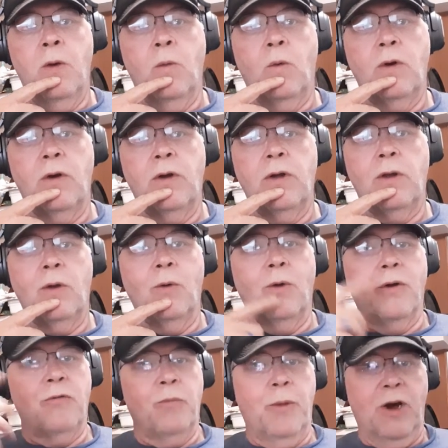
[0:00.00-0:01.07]
Well, hello
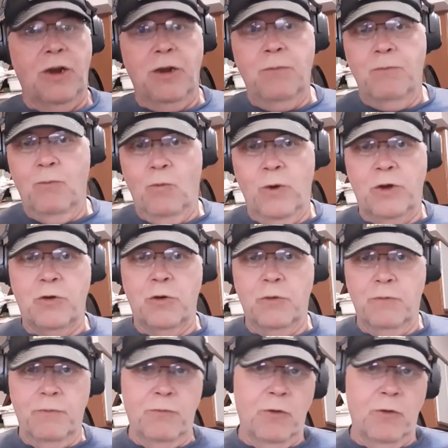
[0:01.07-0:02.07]
everybody. Richard